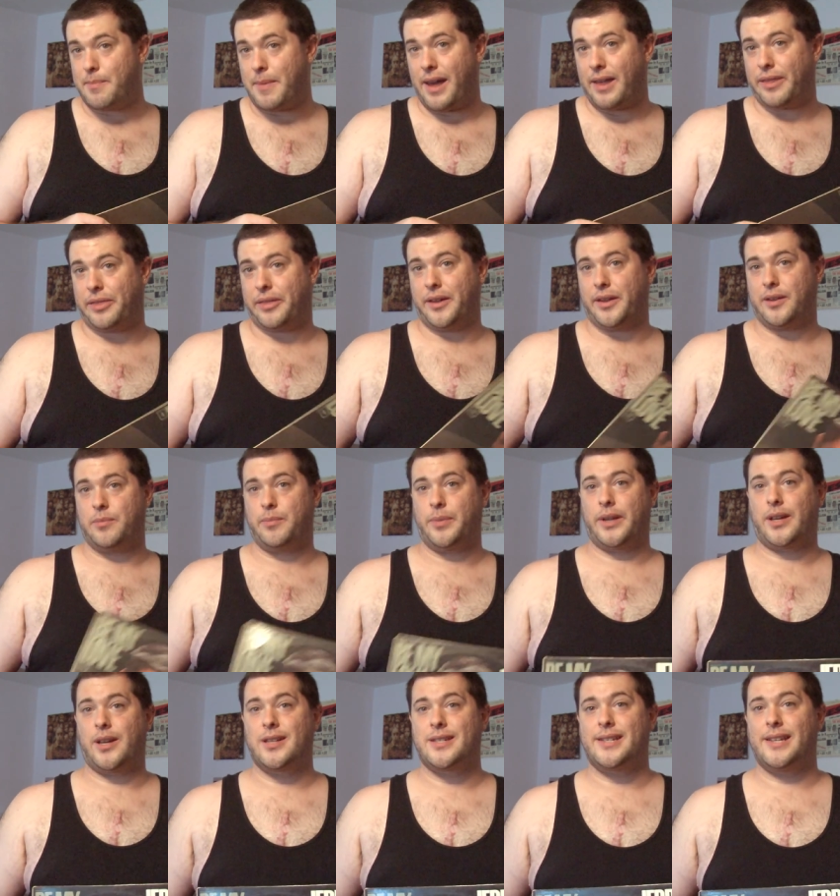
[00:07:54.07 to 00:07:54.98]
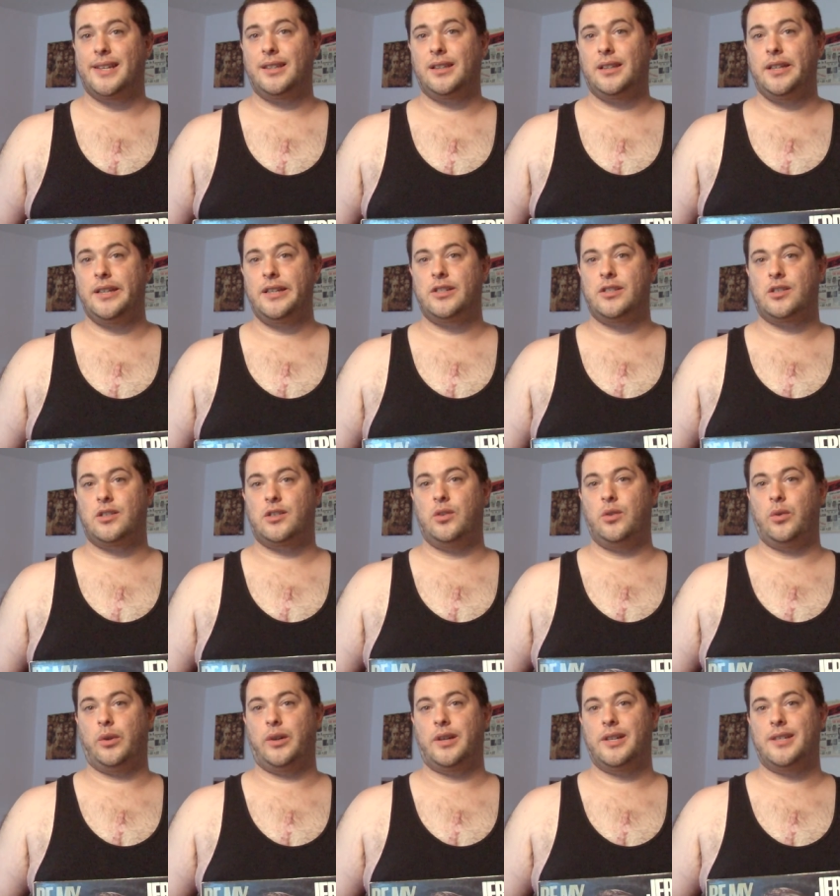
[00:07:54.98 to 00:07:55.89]
method because at least
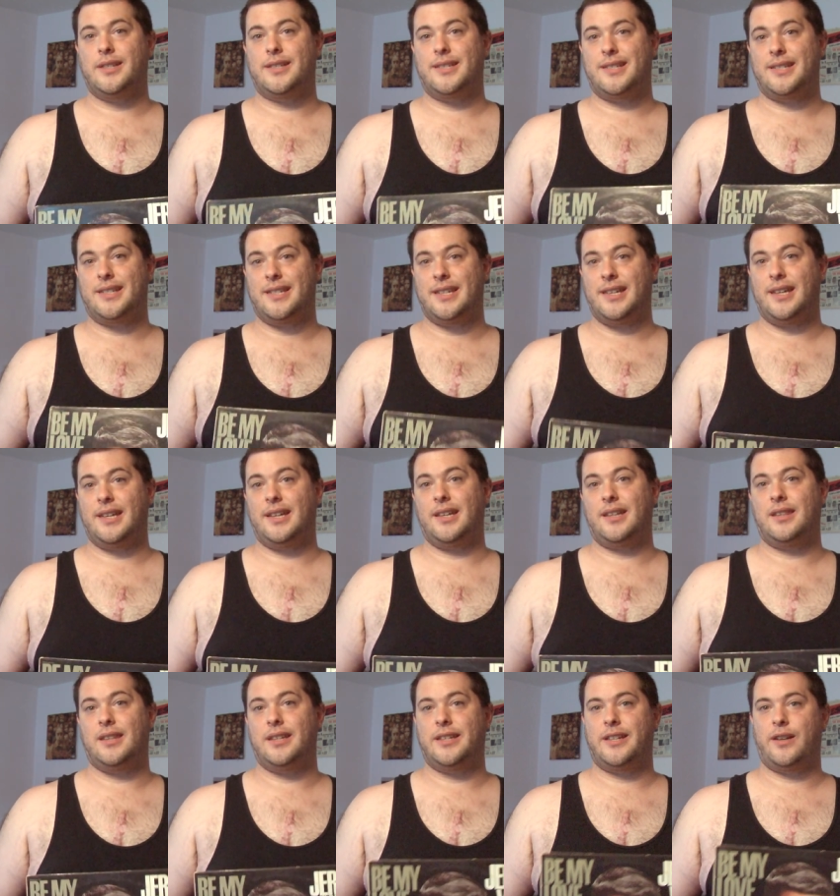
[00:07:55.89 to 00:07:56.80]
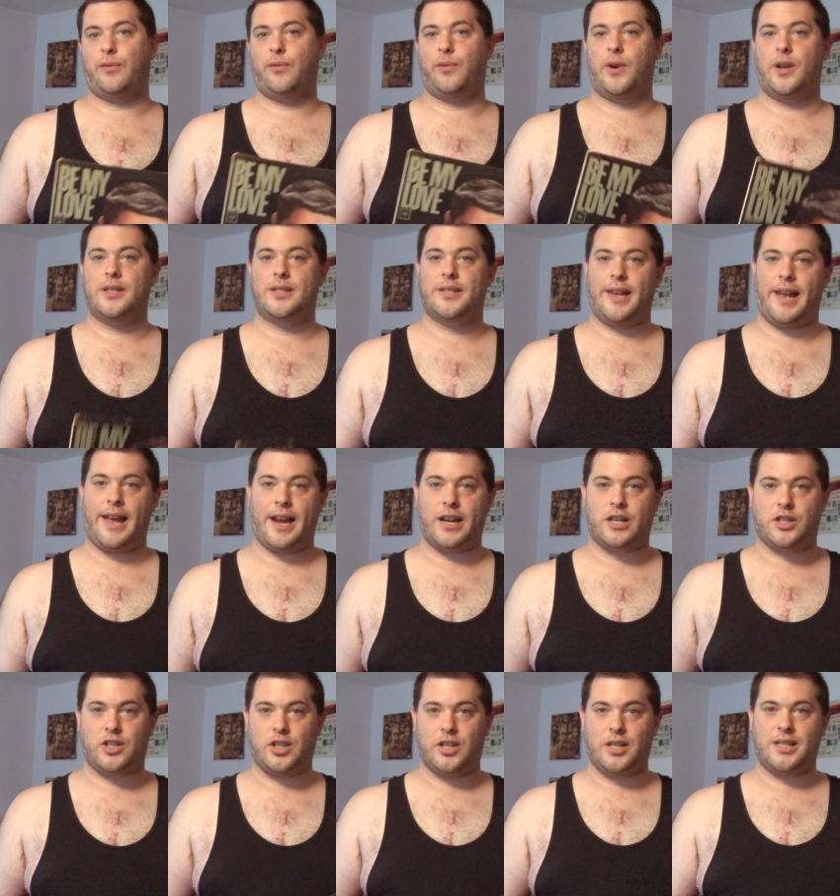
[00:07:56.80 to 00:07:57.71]
you can see the difference
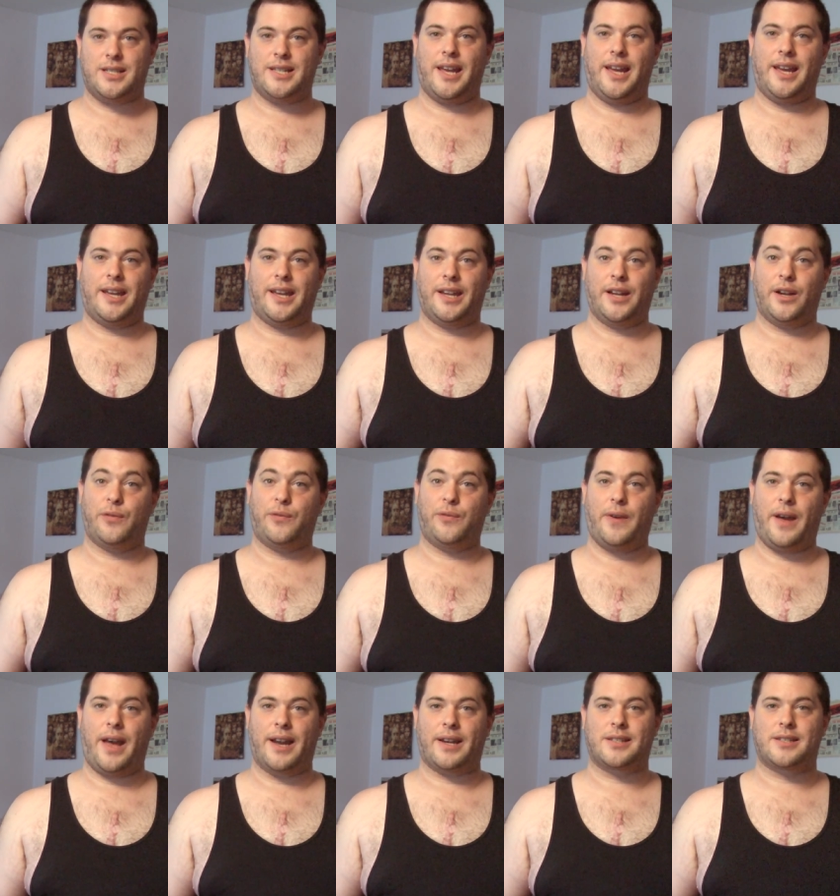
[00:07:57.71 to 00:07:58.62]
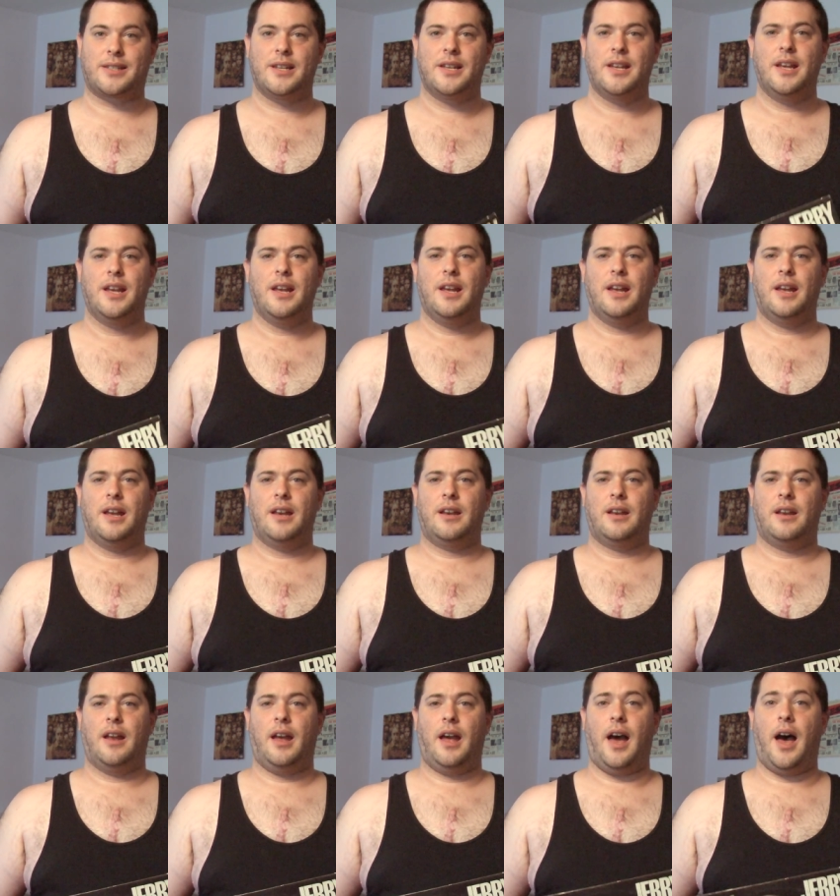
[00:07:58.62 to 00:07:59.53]
actually taking effect.
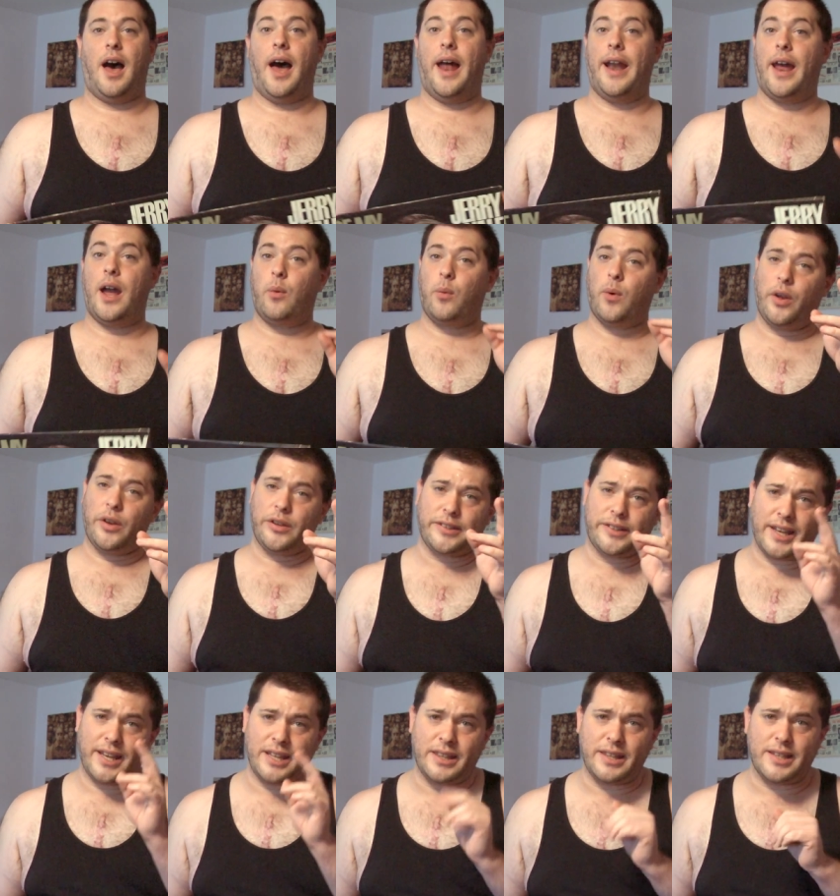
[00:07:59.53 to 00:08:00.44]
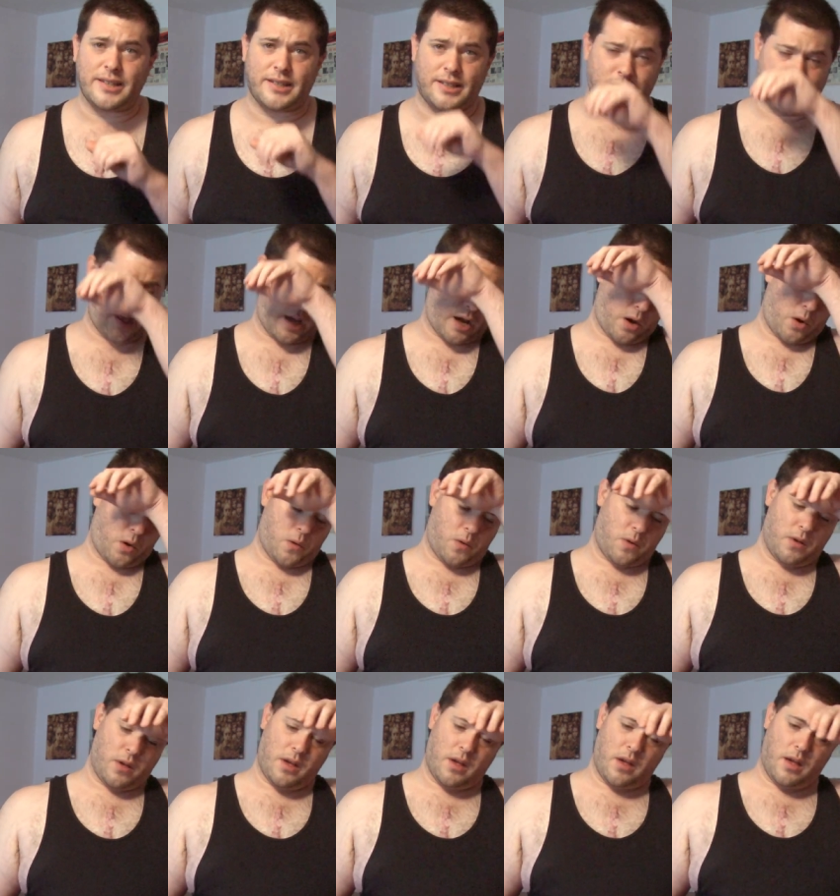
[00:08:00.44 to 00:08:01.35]
And I will say this though,